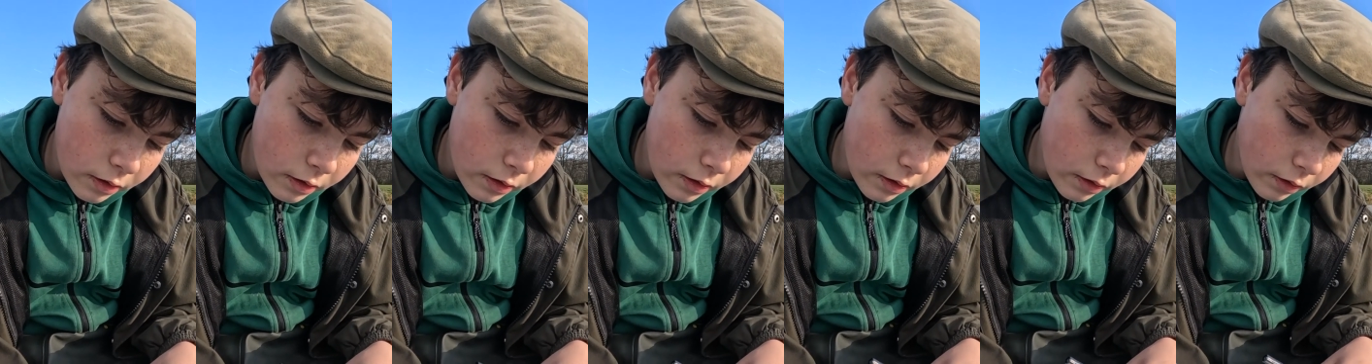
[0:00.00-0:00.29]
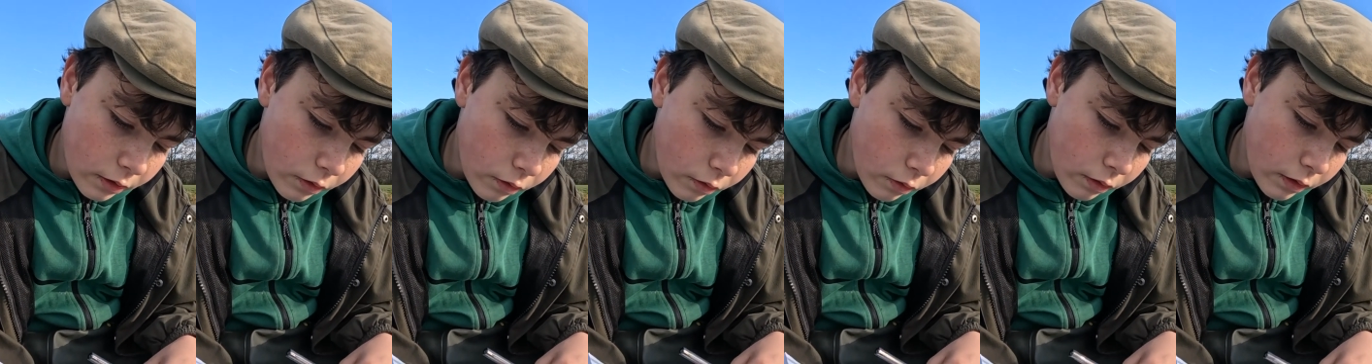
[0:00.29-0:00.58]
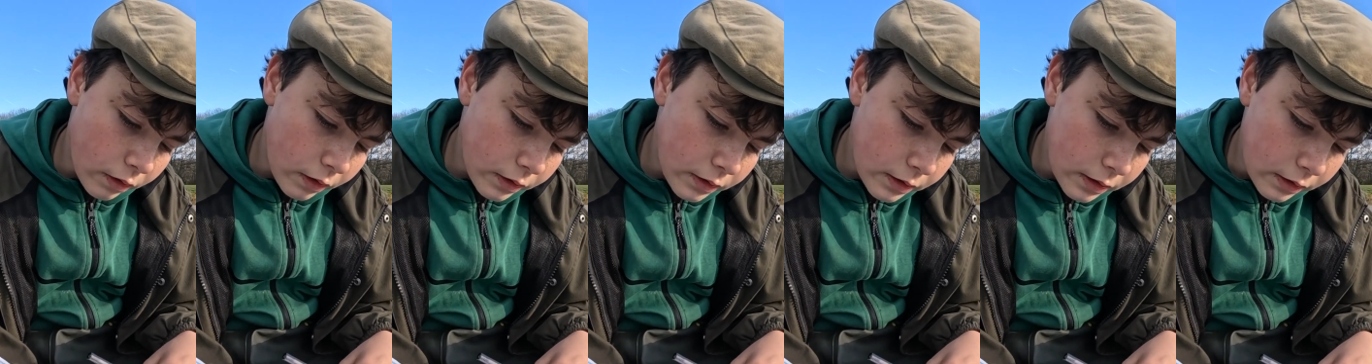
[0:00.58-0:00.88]
And I
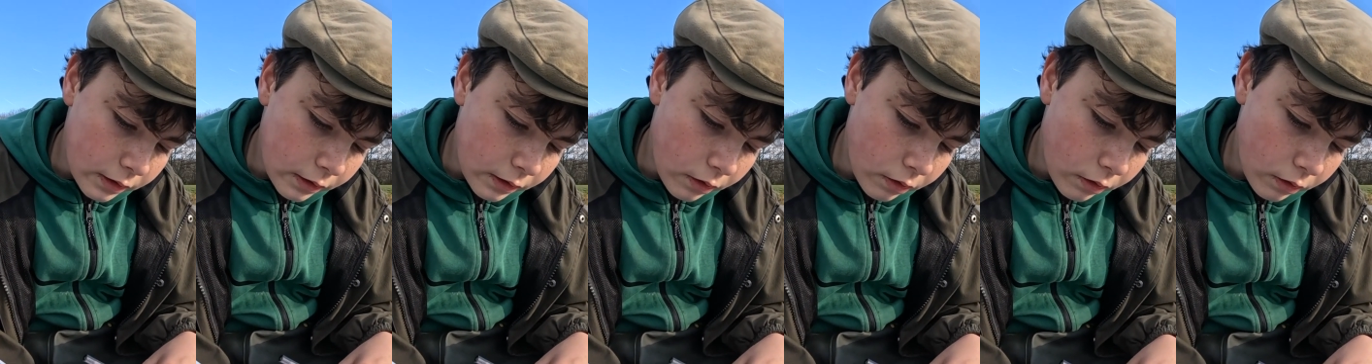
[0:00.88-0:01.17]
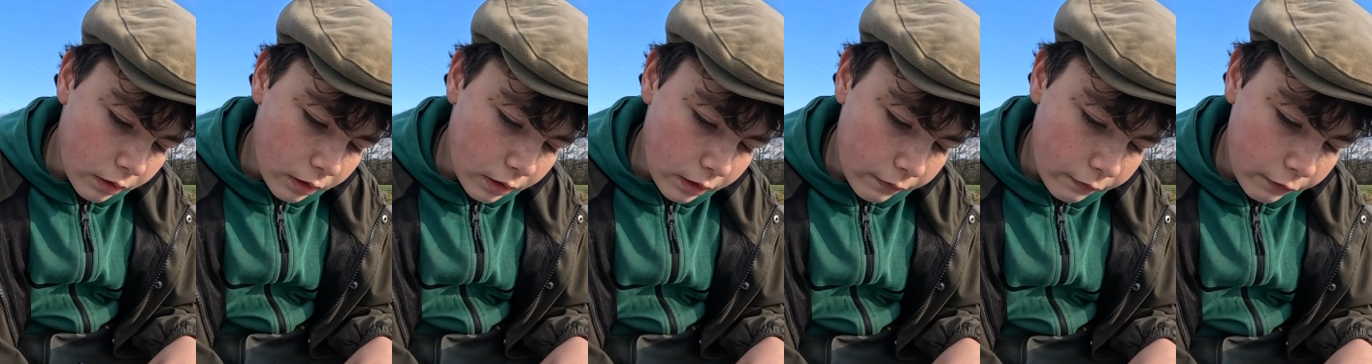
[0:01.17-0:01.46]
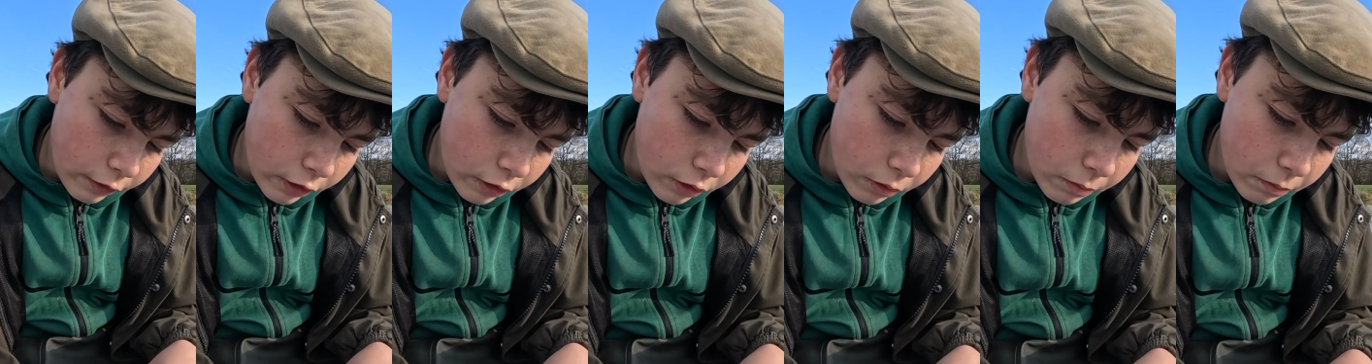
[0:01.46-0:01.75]
caught at 10 o'clock
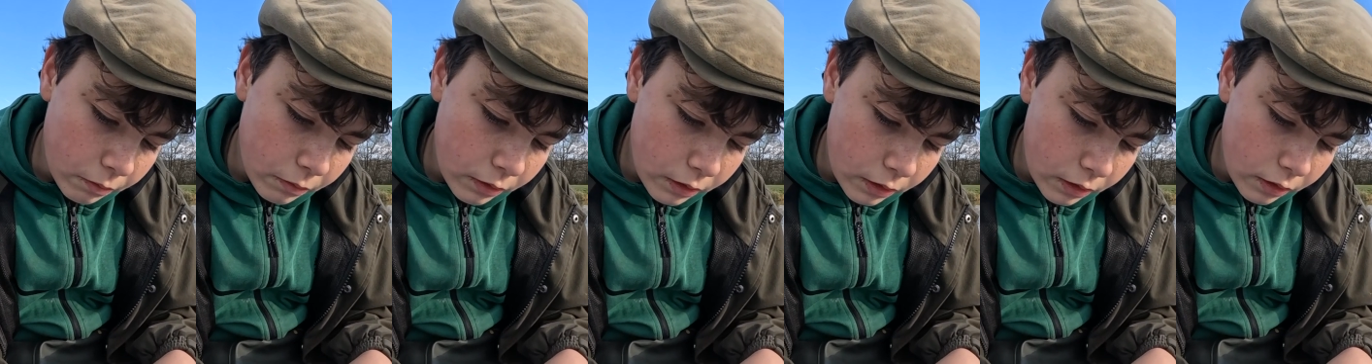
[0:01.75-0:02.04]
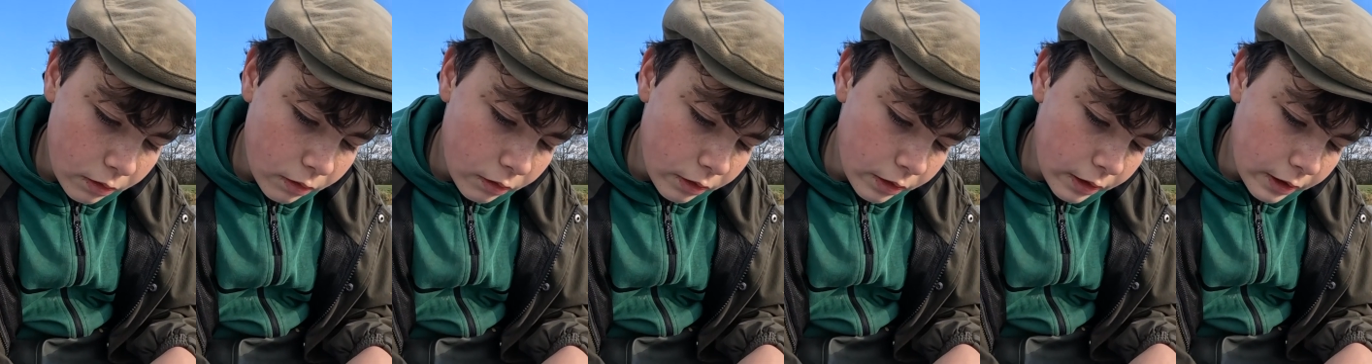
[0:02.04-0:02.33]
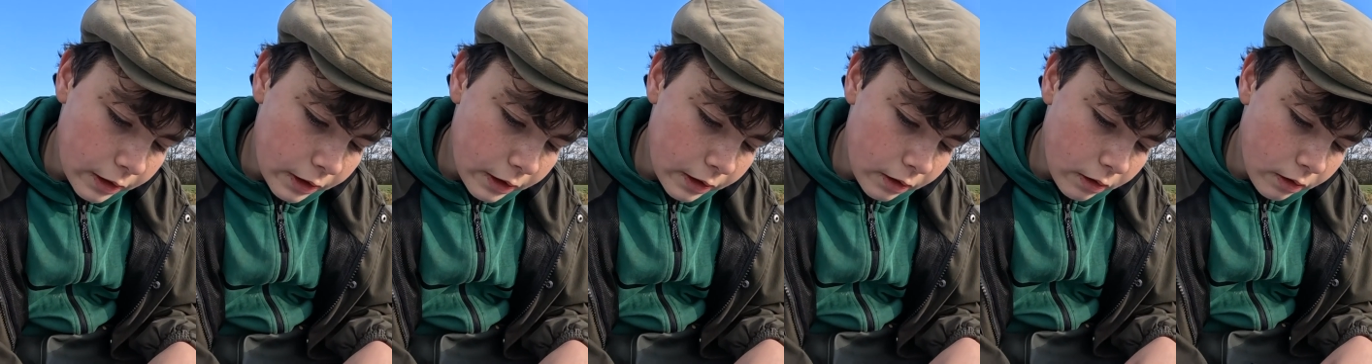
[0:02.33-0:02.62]
another common on
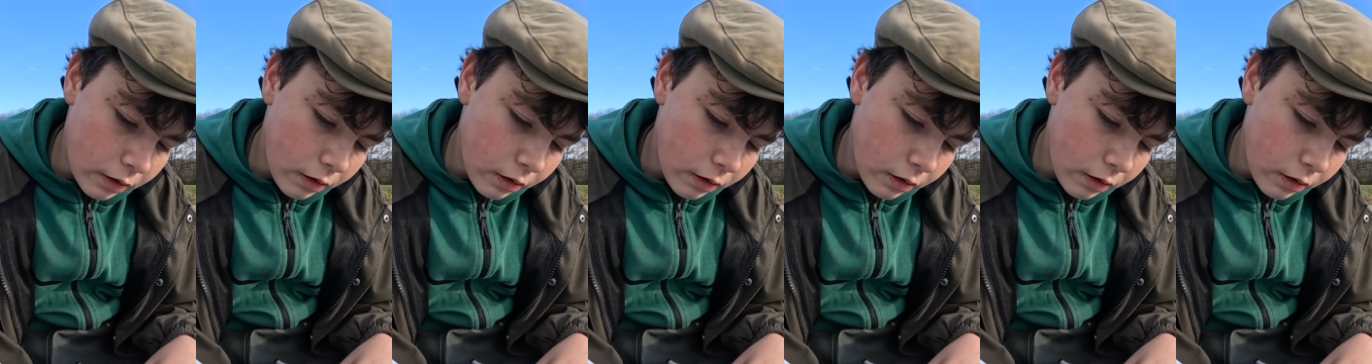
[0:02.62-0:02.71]
a